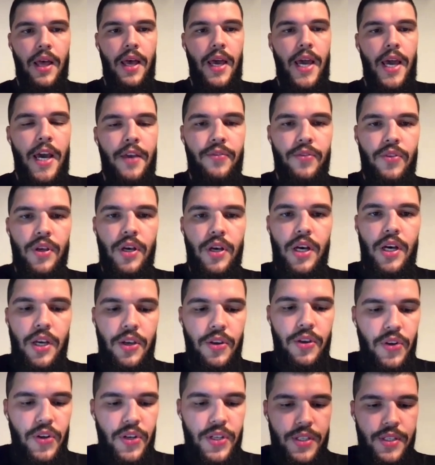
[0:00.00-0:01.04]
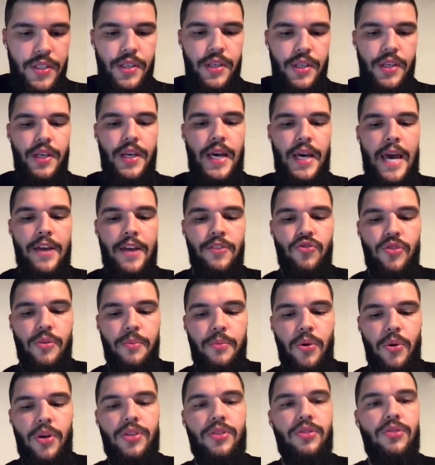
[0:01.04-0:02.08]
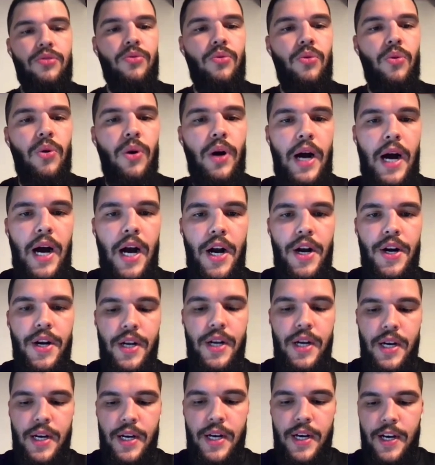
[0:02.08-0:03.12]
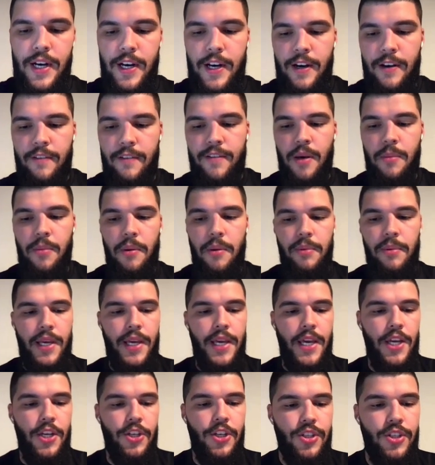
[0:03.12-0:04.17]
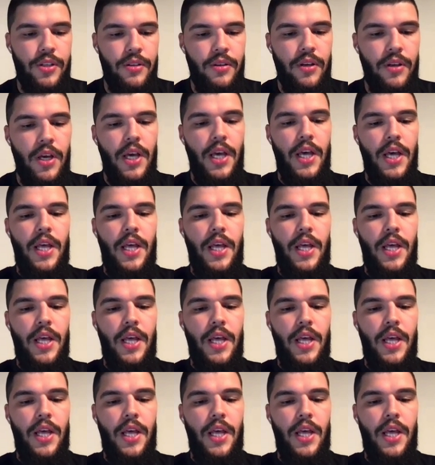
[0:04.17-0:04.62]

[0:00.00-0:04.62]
And here is the entry point to our web application.